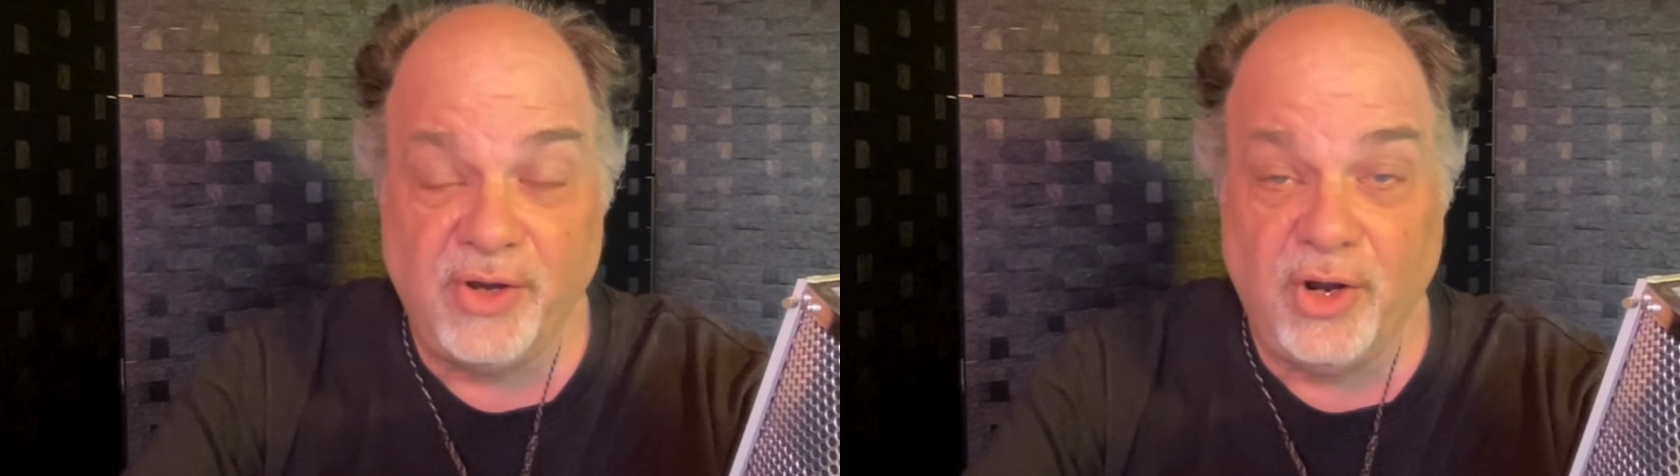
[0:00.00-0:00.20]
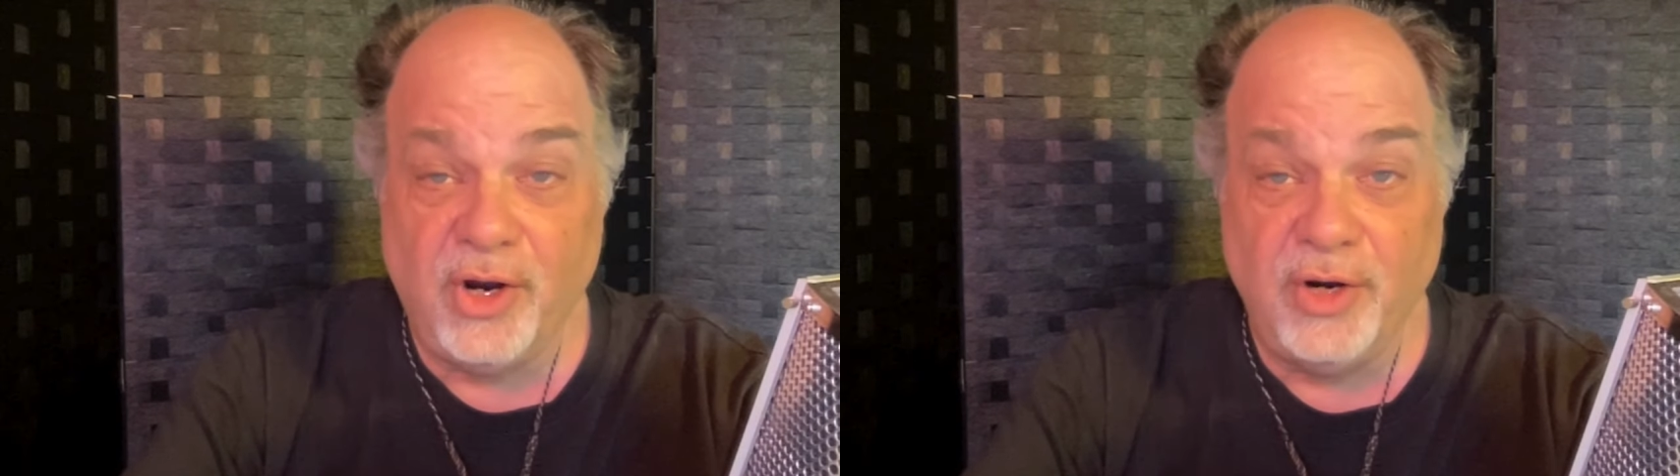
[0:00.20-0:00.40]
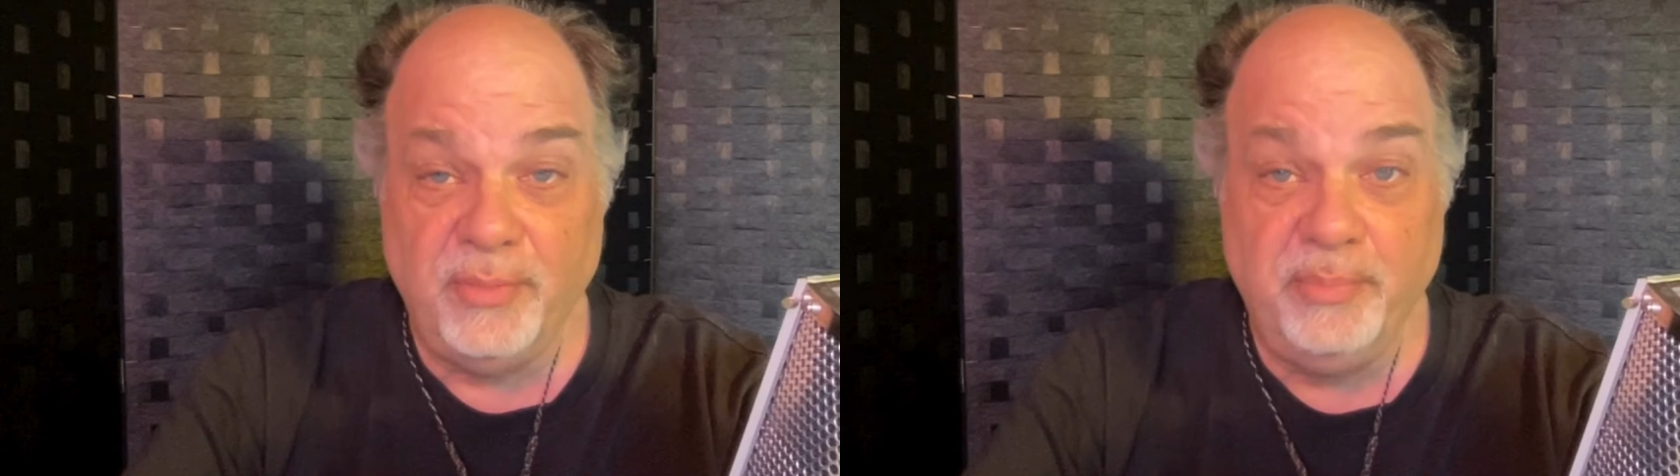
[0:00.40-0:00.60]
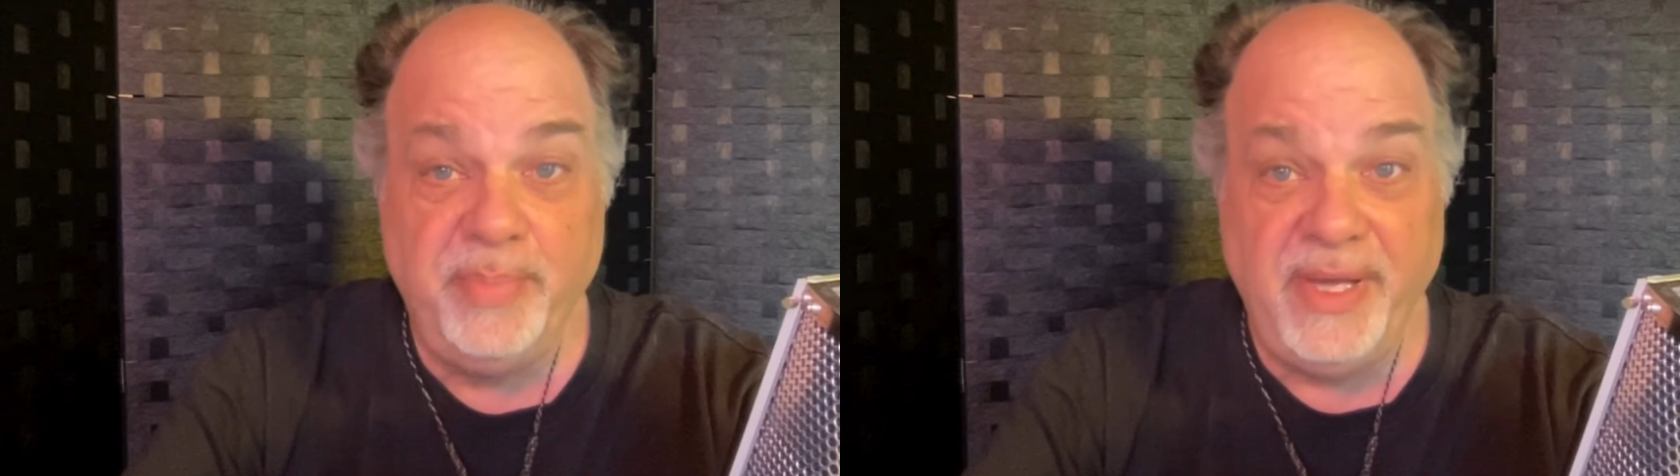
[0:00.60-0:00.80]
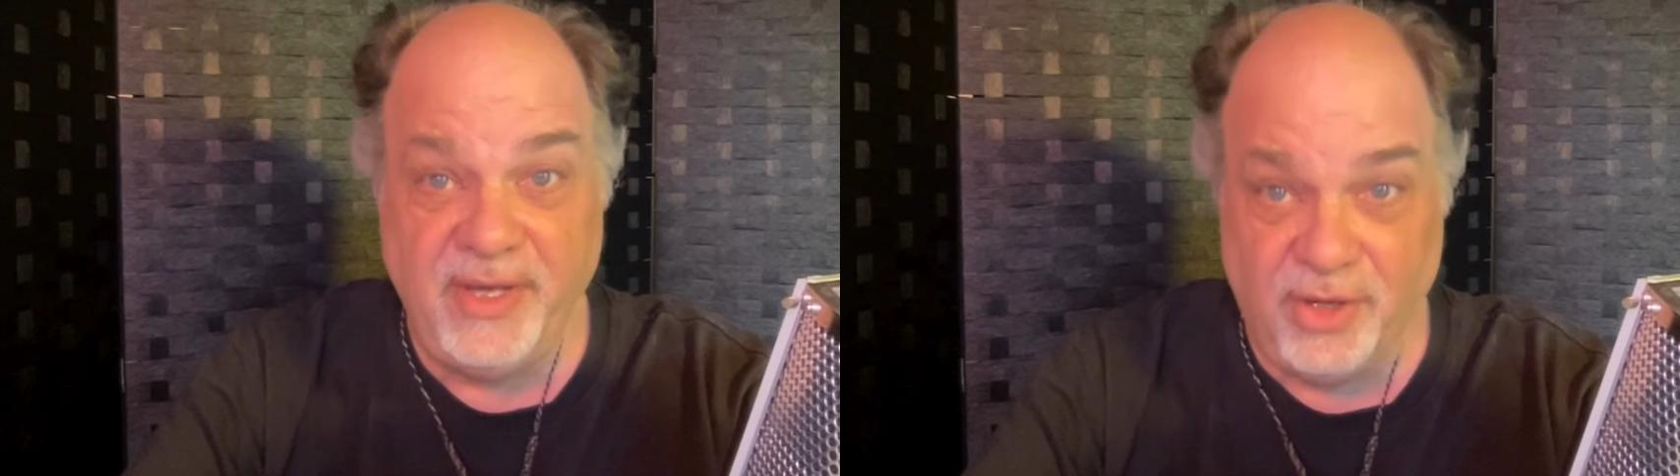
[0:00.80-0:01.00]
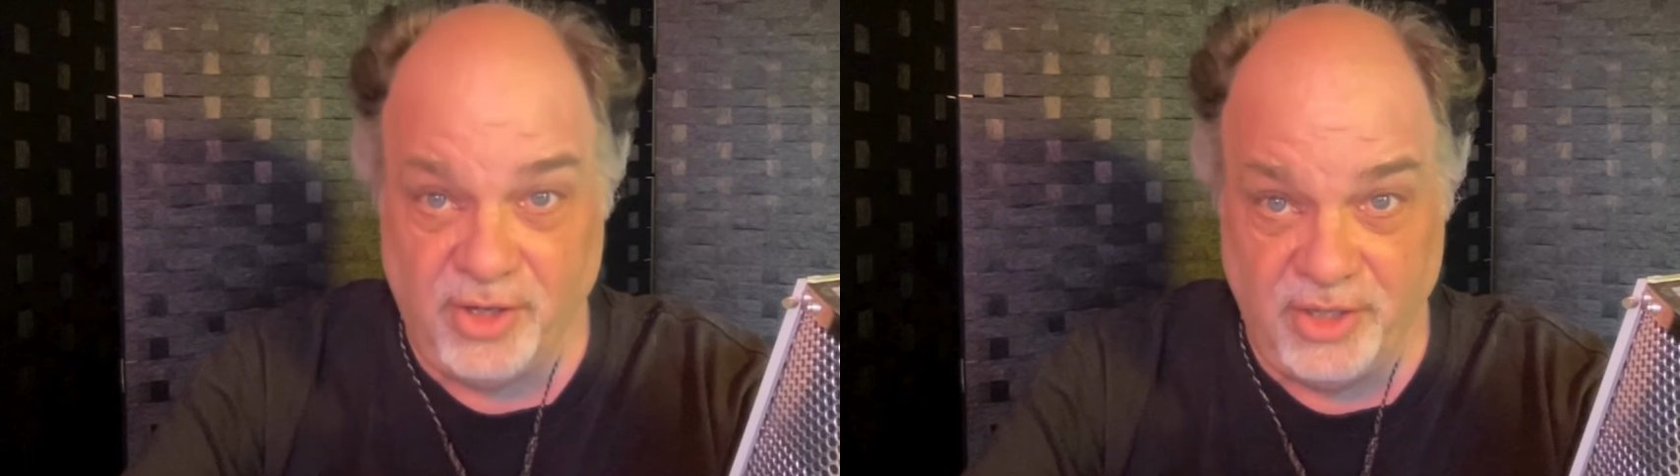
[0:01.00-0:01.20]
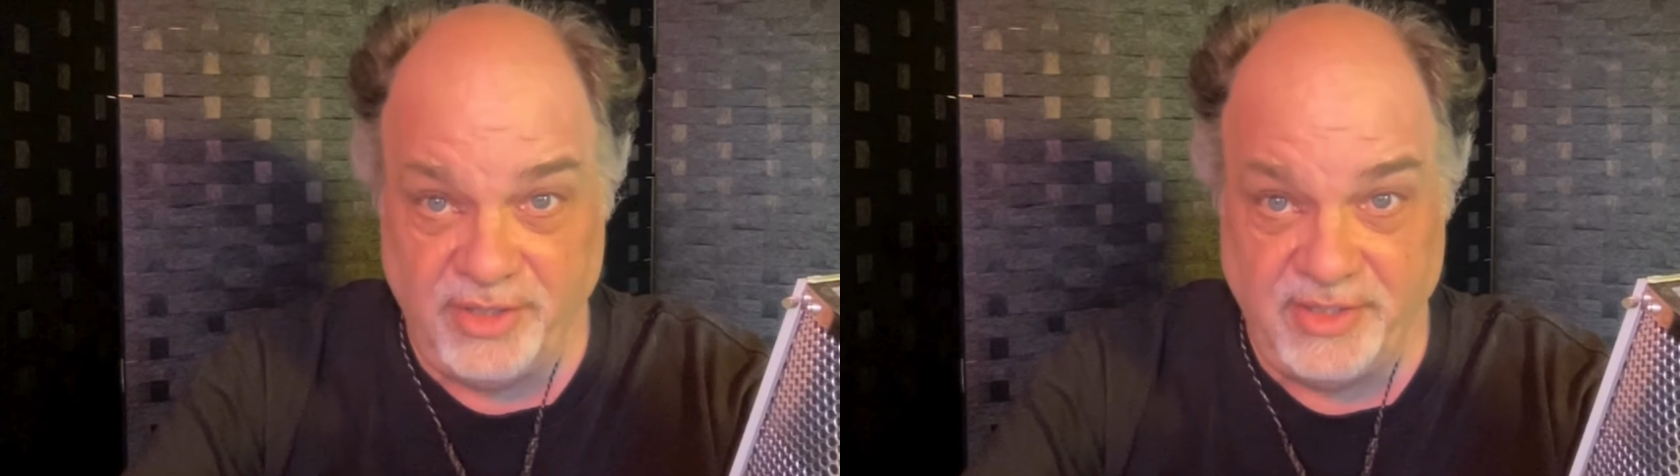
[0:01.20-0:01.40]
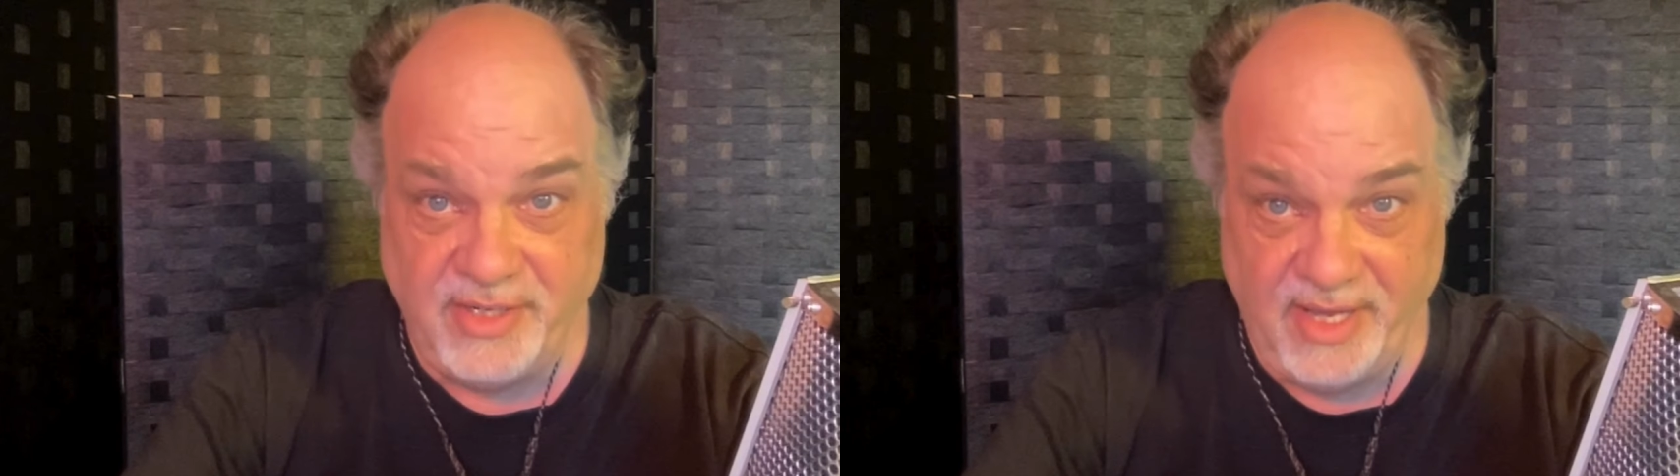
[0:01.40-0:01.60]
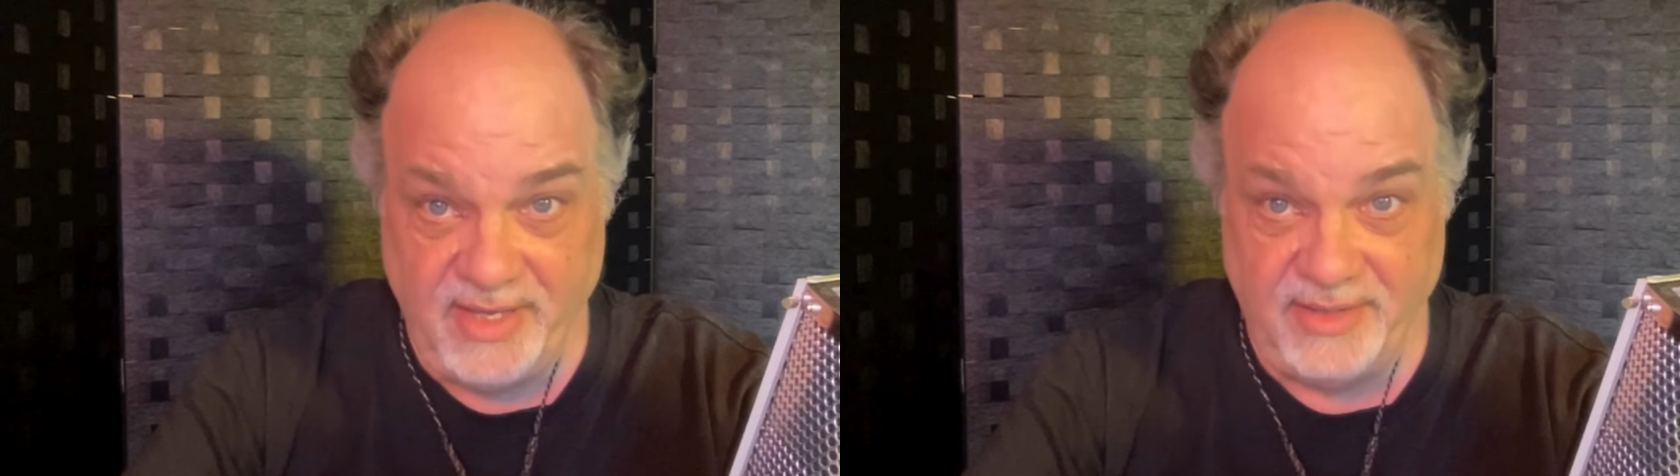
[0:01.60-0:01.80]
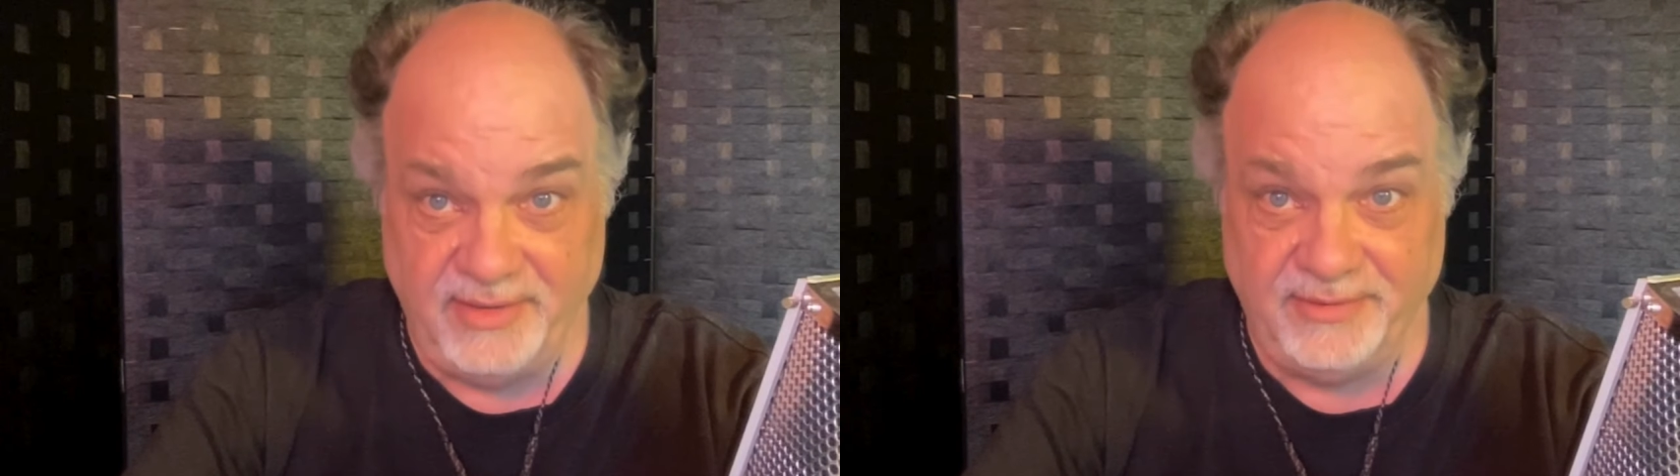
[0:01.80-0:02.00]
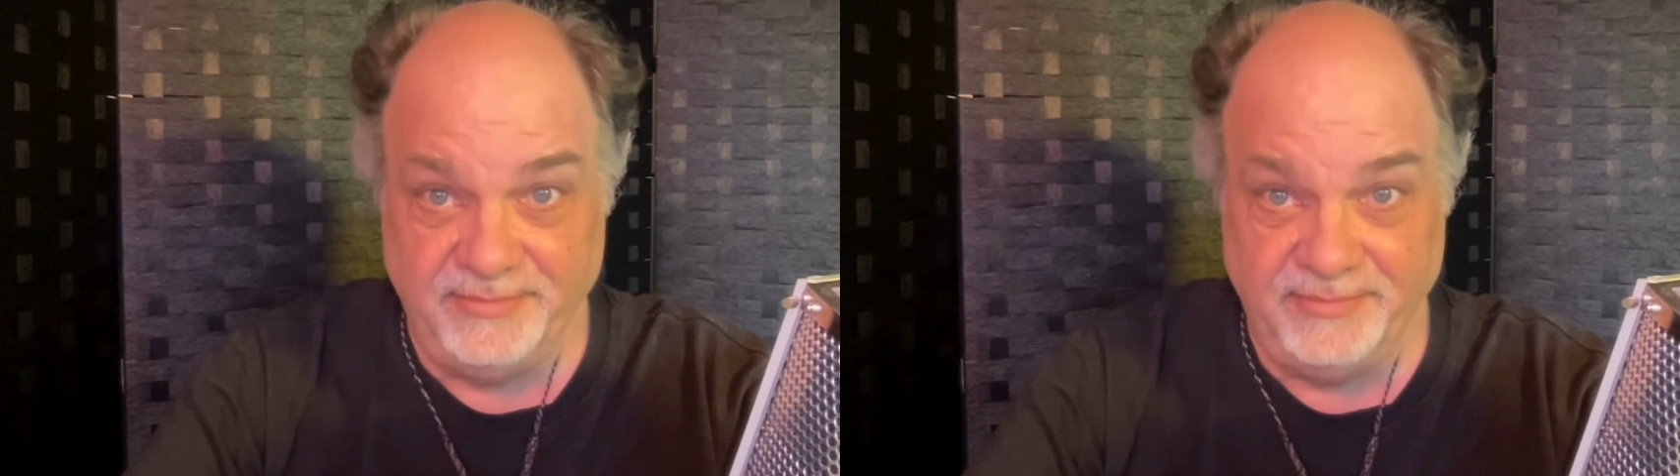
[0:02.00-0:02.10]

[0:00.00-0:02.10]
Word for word: are beyond dead.